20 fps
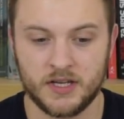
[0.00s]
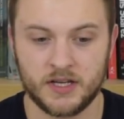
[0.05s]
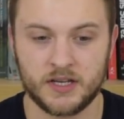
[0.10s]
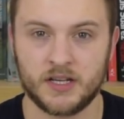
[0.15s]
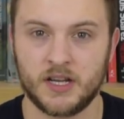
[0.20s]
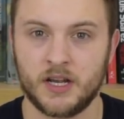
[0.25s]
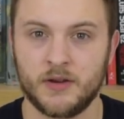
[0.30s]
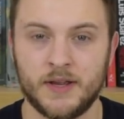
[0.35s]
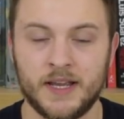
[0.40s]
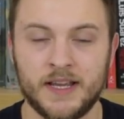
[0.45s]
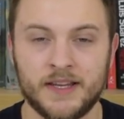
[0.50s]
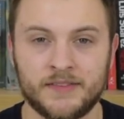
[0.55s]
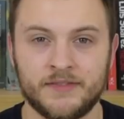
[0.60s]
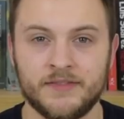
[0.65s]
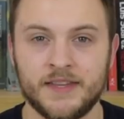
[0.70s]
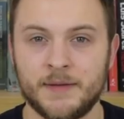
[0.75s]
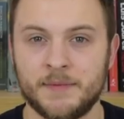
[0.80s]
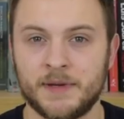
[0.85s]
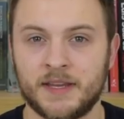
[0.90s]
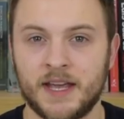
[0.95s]
you know,
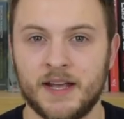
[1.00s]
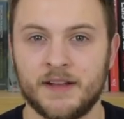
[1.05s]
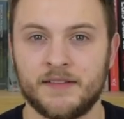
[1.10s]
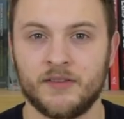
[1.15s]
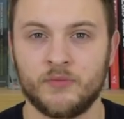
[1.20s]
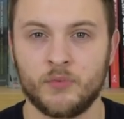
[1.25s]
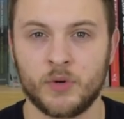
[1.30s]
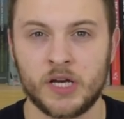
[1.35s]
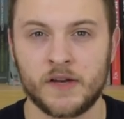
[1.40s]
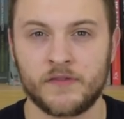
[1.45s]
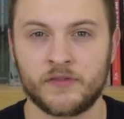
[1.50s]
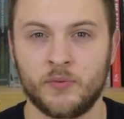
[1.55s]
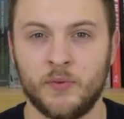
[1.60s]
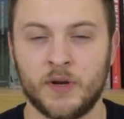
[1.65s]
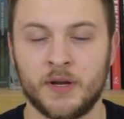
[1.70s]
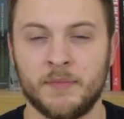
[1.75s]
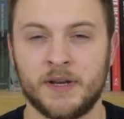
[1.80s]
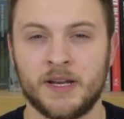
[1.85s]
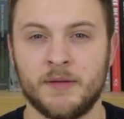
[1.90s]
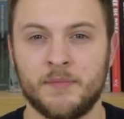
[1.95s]
is Naby Keita worth
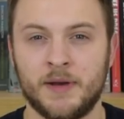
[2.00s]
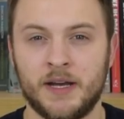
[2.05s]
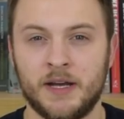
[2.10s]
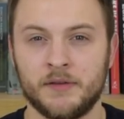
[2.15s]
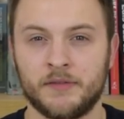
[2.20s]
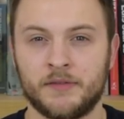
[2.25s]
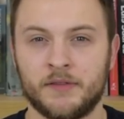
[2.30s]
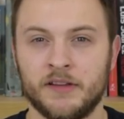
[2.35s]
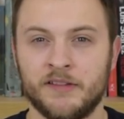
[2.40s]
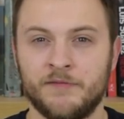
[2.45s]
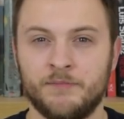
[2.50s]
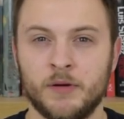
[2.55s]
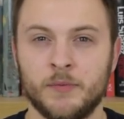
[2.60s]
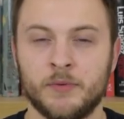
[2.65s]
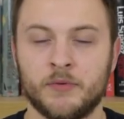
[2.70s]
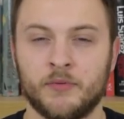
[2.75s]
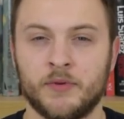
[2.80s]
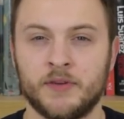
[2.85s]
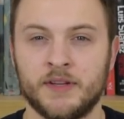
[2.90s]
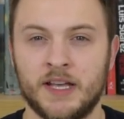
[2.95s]
twenty million pounds to
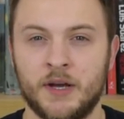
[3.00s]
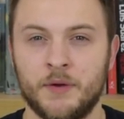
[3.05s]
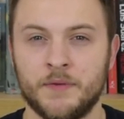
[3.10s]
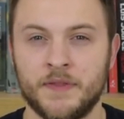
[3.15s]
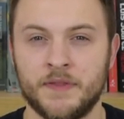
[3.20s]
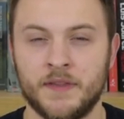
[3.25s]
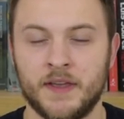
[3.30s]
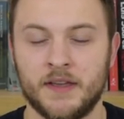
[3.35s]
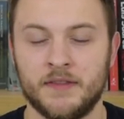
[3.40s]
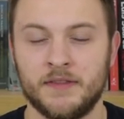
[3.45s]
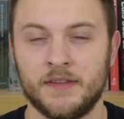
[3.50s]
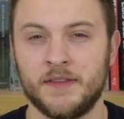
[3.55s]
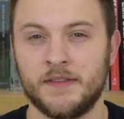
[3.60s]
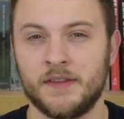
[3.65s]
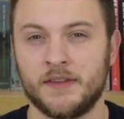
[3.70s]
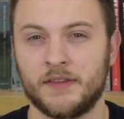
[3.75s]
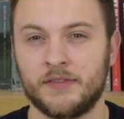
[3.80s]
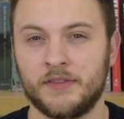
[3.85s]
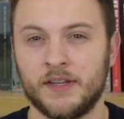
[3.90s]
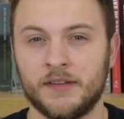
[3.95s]
Liverpool between now and, and the
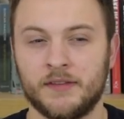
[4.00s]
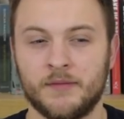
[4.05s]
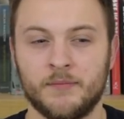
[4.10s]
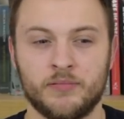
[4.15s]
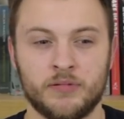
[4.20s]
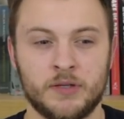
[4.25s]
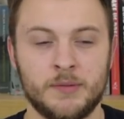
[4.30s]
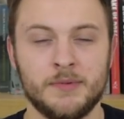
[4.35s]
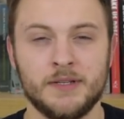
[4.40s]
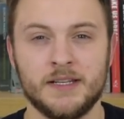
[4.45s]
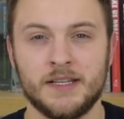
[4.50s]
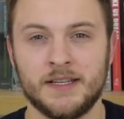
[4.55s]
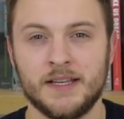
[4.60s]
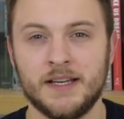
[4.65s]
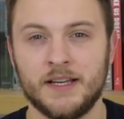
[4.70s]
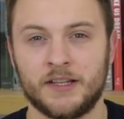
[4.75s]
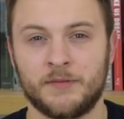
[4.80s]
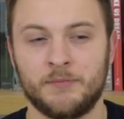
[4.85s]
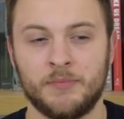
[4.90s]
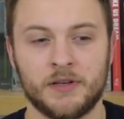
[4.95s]
end of the season? Probably
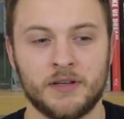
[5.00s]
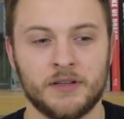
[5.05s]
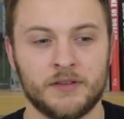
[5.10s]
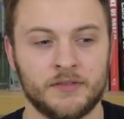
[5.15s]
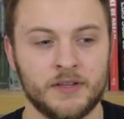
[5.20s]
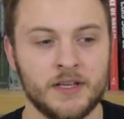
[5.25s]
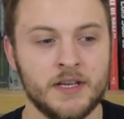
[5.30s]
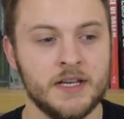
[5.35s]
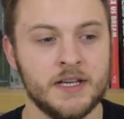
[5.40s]
yes, because